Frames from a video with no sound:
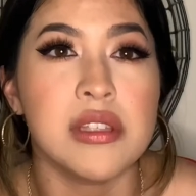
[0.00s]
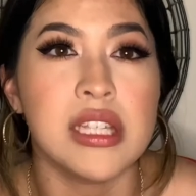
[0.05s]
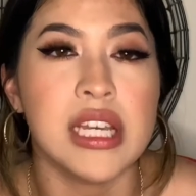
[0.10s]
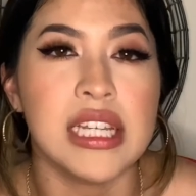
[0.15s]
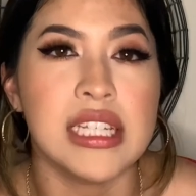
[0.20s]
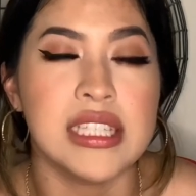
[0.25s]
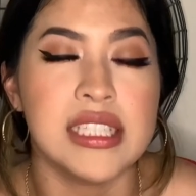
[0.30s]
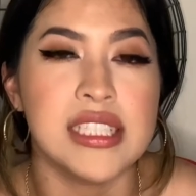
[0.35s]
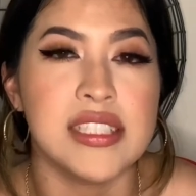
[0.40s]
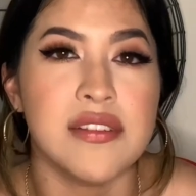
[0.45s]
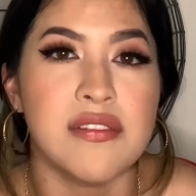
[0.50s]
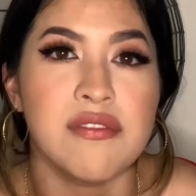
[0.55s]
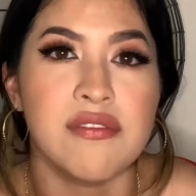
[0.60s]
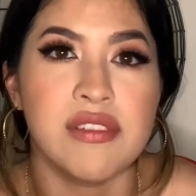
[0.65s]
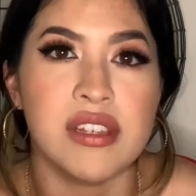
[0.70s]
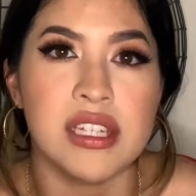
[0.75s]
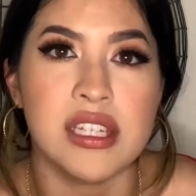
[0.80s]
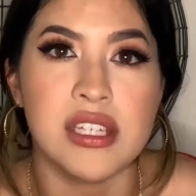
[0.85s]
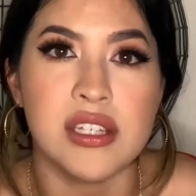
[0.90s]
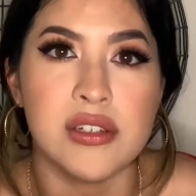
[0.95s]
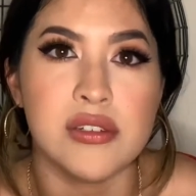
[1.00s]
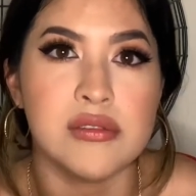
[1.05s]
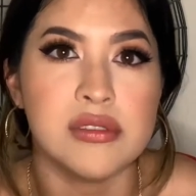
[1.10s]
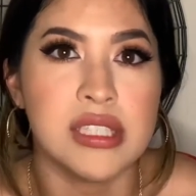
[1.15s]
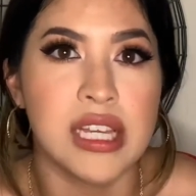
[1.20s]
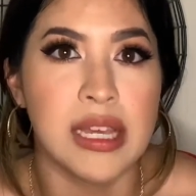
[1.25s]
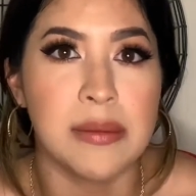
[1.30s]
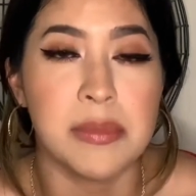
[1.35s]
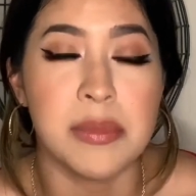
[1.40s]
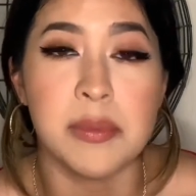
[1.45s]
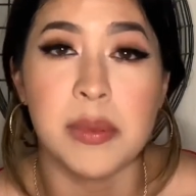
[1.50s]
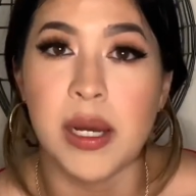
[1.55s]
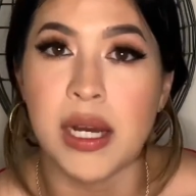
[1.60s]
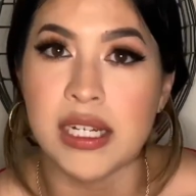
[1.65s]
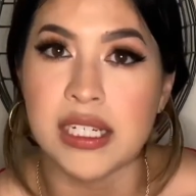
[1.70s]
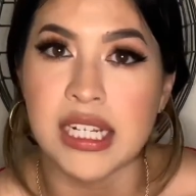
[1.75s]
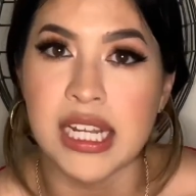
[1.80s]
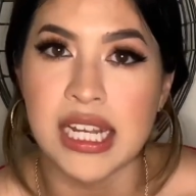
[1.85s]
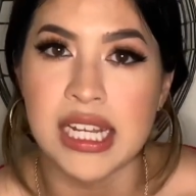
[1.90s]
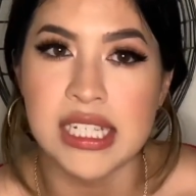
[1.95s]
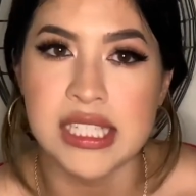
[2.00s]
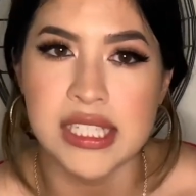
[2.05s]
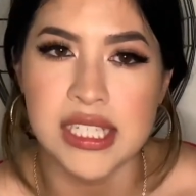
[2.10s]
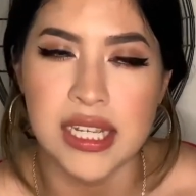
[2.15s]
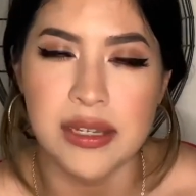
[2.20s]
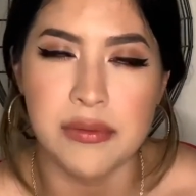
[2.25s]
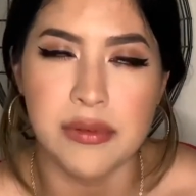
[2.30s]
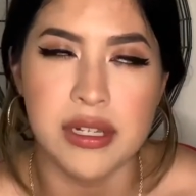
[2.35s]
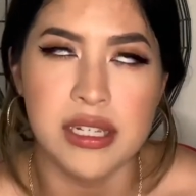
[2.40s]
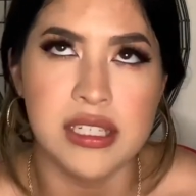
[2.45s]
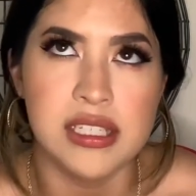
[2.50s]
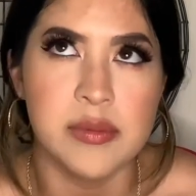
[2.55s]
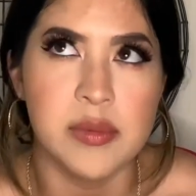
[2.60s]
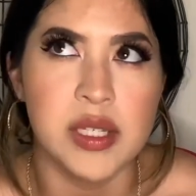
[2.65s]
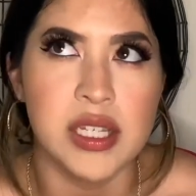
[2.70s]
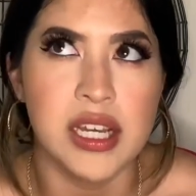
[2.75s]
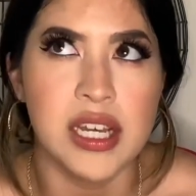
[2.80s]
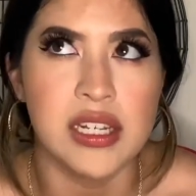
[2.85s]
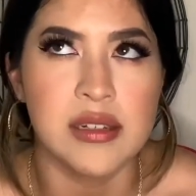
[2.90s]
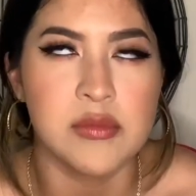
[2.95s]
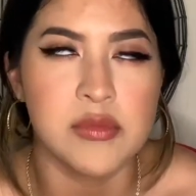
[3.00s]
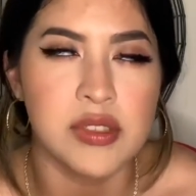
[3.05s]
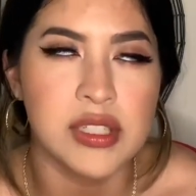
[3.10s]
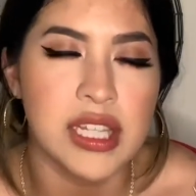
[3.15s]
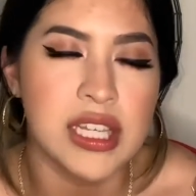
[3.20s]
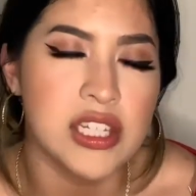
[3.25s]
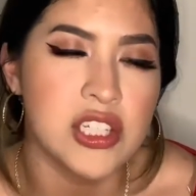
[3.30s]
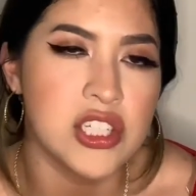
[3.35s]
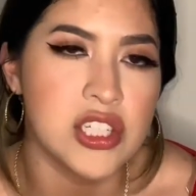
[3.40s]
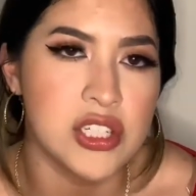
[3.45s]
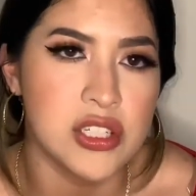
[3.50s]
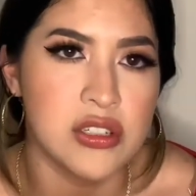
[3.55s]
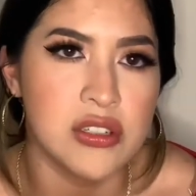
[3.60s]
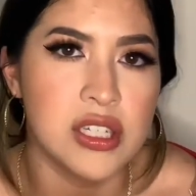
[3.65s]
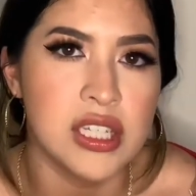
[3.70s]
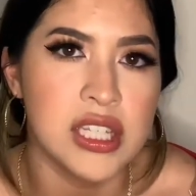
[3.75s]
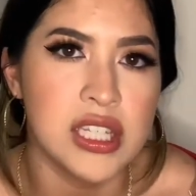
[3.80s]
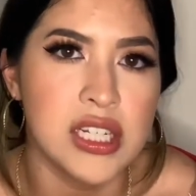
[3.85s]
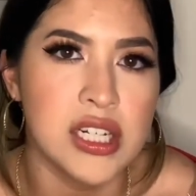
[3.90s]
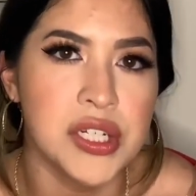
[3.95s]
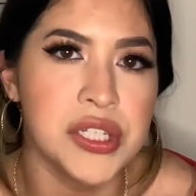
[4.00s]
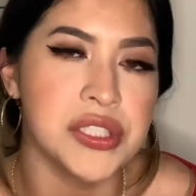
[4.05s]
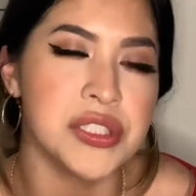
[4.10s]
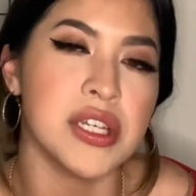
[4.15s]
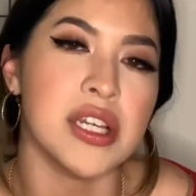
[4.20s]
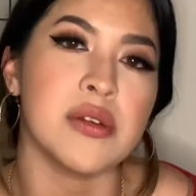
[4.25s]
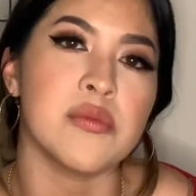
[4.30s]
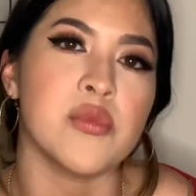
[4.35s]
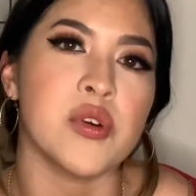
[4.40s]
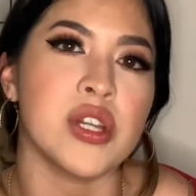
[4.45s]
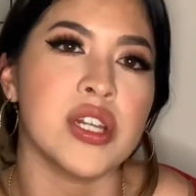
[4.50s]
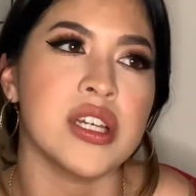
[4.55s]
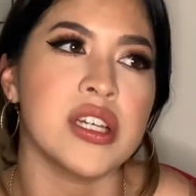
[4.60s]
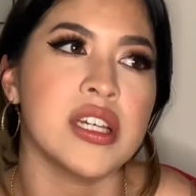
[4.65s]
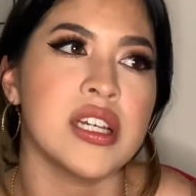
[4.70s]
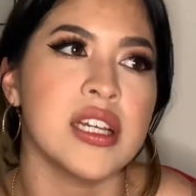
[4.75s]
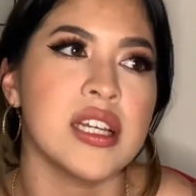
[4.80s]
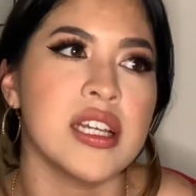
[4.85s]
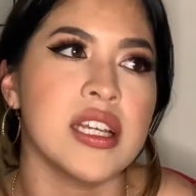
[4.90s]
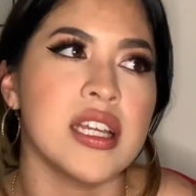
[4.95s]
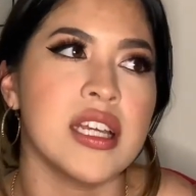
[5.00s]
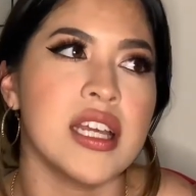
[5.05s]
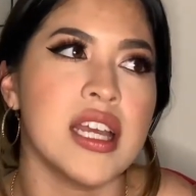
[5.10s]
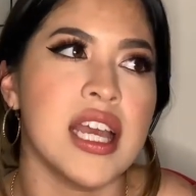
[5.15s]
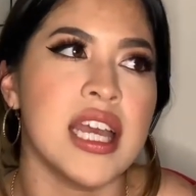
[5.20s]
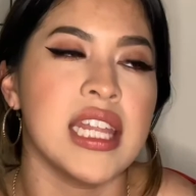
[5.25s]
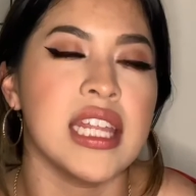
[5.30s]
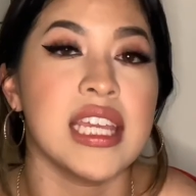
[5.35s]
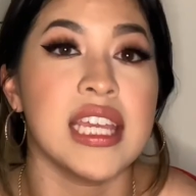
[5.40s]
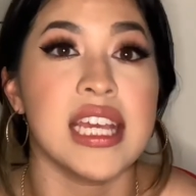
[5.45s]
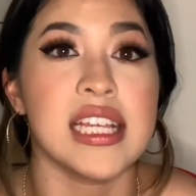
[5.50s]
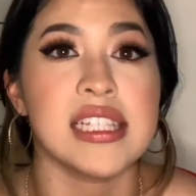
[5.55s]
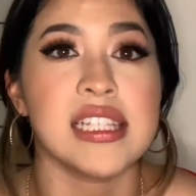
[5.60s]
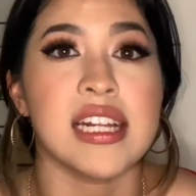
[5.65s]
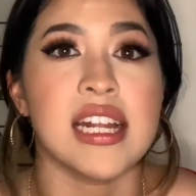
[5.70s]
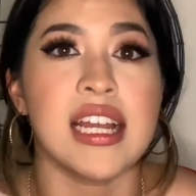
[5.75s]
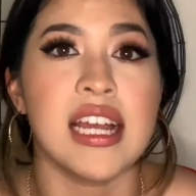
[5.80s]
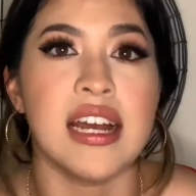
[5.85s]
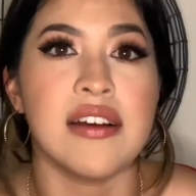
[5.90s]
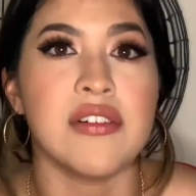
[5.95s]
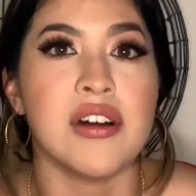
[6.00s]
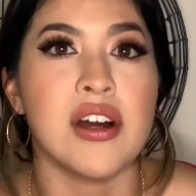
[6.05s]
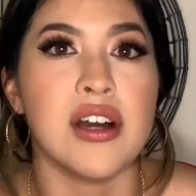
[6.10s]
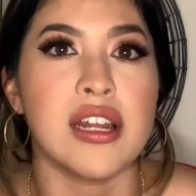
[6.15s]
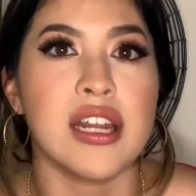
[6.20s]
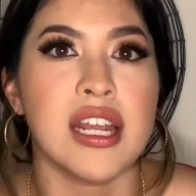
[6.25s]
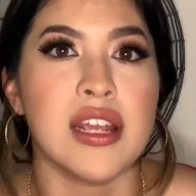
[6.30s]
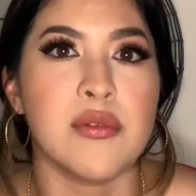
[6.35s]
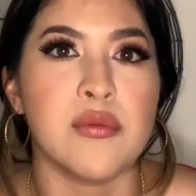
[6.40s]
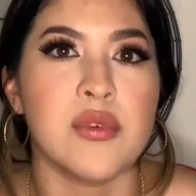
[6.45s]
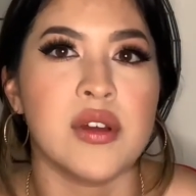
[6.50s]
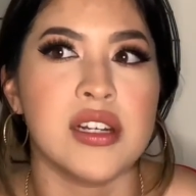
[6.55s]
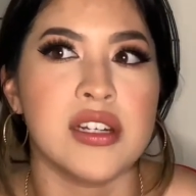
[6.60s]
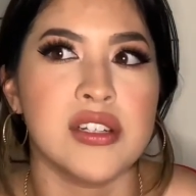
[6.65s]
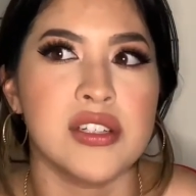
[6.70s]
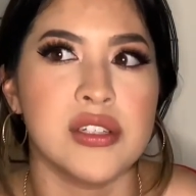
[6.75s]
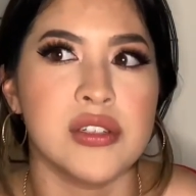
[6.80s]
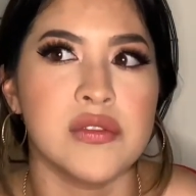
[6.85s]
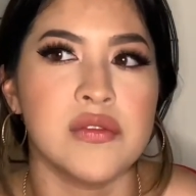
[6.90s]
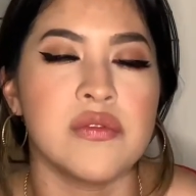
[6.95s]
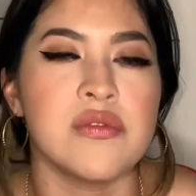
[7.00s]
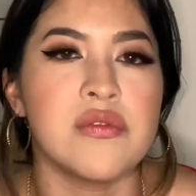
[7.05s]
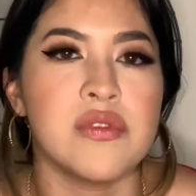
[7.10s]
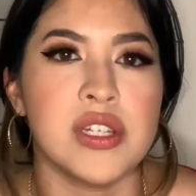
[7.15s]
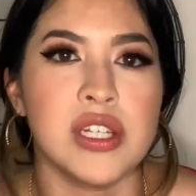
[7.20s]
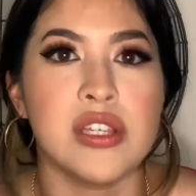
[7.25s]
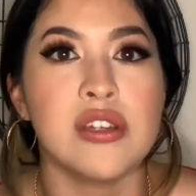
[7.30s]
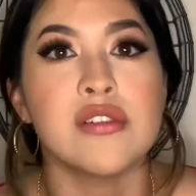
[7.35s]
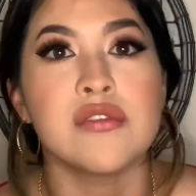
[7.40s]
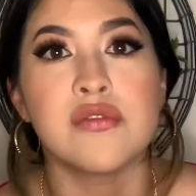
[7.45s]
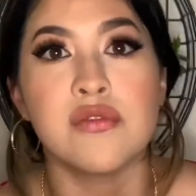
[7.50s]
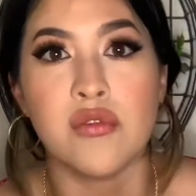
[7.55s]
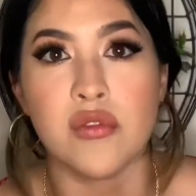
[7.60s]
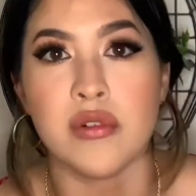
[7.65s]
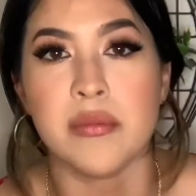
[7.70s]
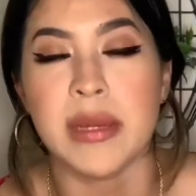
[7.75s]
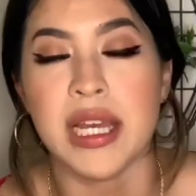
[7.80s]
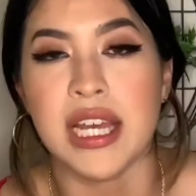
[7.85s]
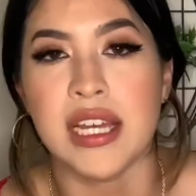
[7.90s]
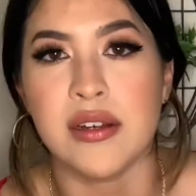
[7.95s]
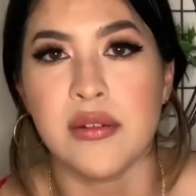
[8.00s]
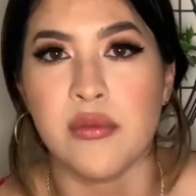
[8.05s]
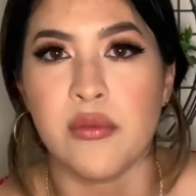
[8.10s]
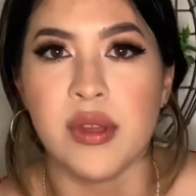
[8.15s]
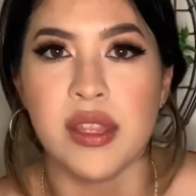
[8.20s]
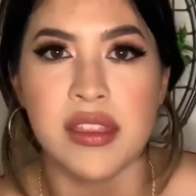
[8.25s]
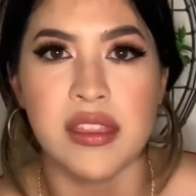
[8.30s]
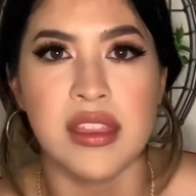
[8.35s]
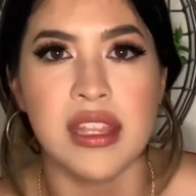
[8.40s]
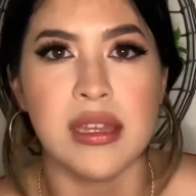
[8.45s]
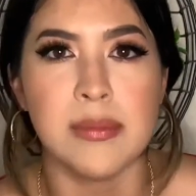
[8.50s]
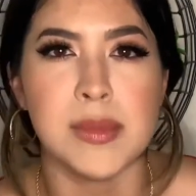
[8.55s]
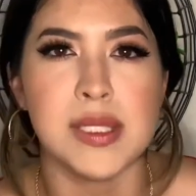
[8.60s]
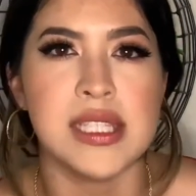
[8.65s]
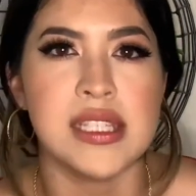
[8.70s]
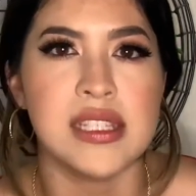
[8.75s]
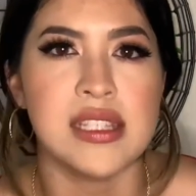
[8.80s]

like this video type podcast. I want it to be kind of more like chill. And then also I want to, any guests that I have on, I want to do video format with them.